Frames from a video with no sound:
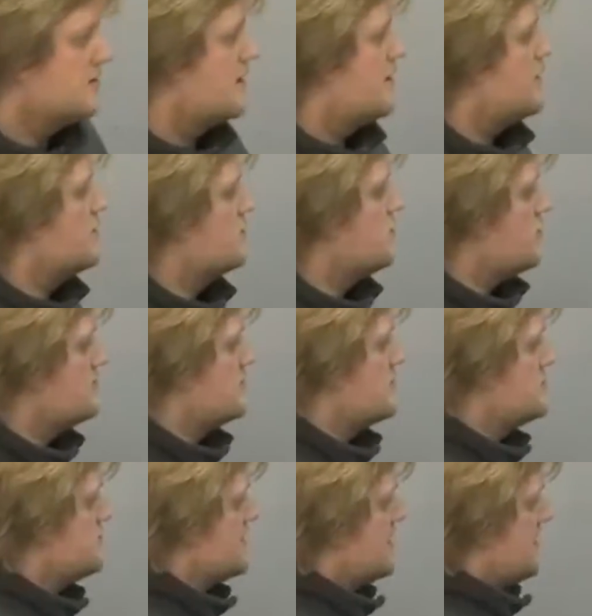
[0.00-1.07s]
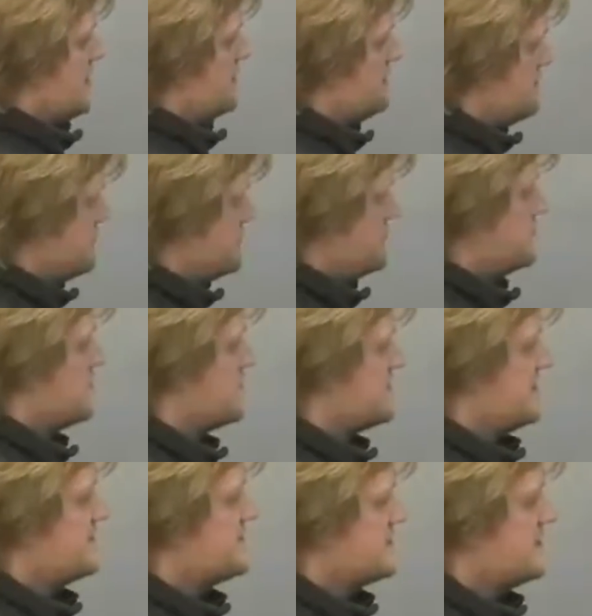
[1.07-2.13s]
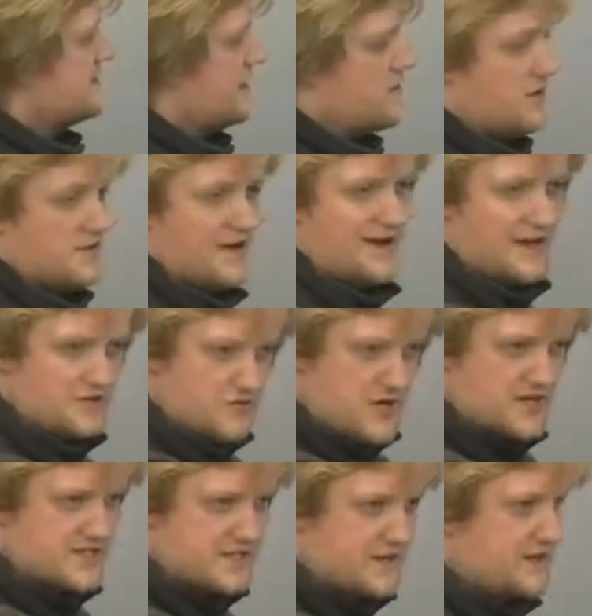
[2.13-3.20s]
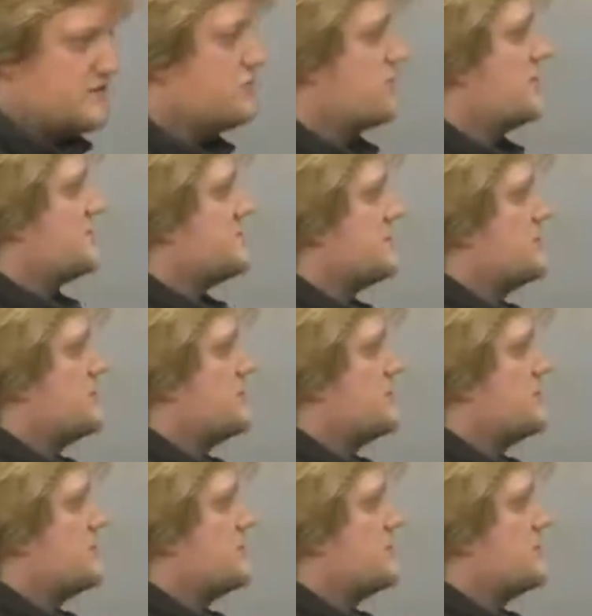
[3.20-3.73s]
our HOMO, we have charge density now on the hydroxide, whereas the